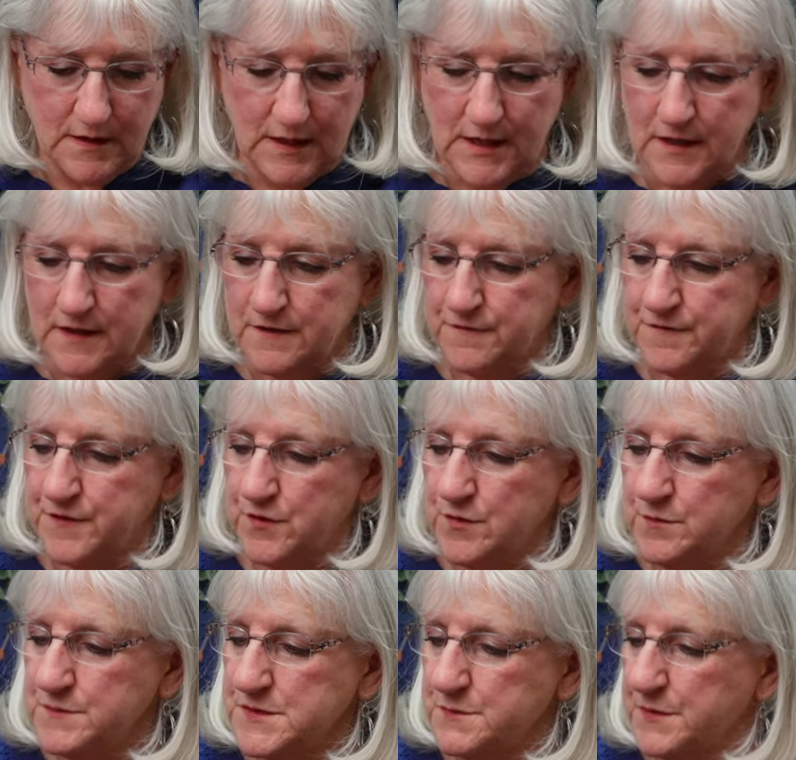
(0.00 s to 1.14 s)
any of the
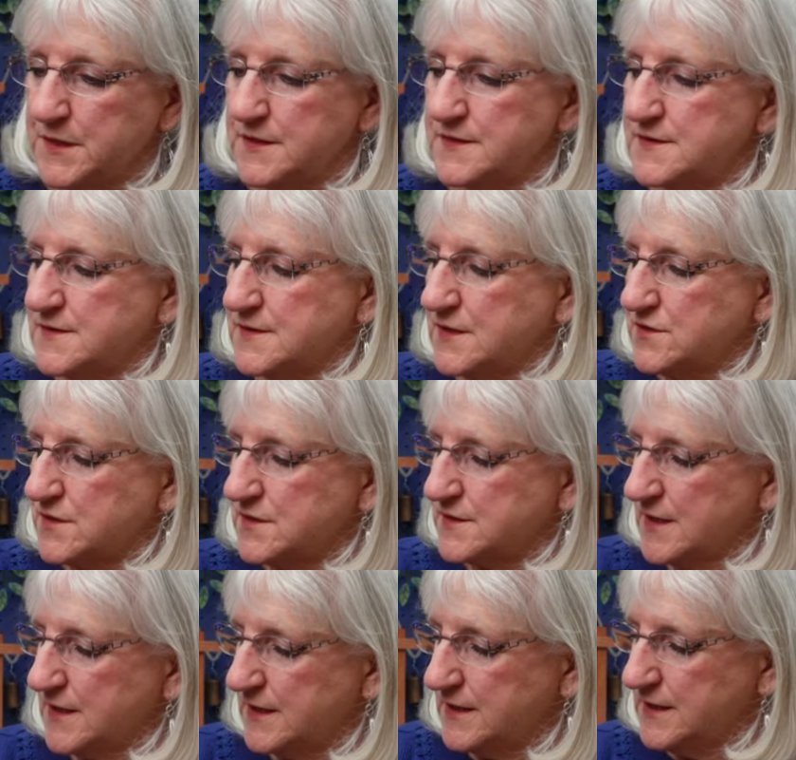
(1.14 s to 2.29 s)
fumes, but it's such a
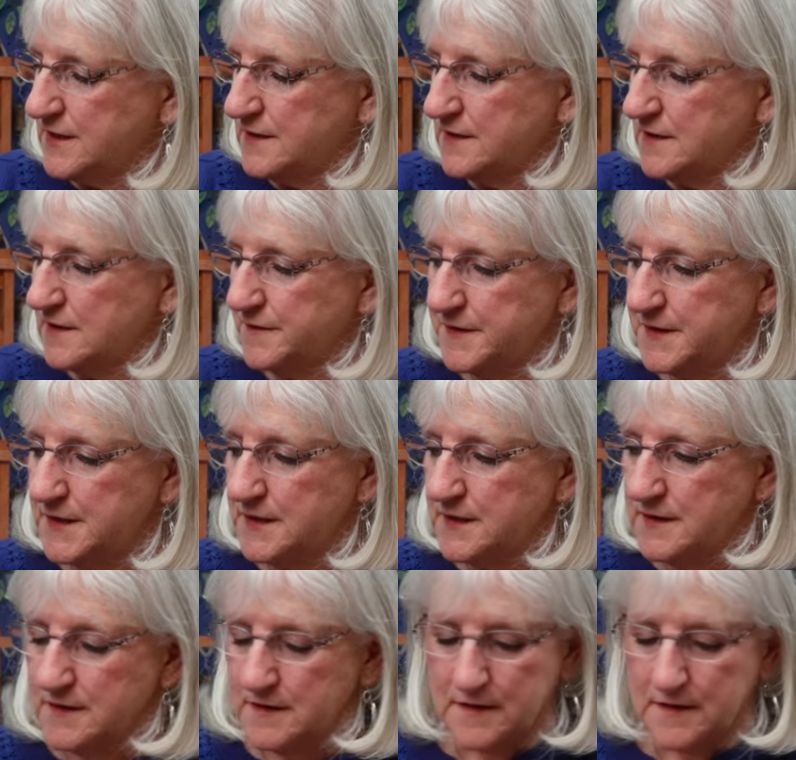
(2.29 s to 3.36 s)
tiny little thing.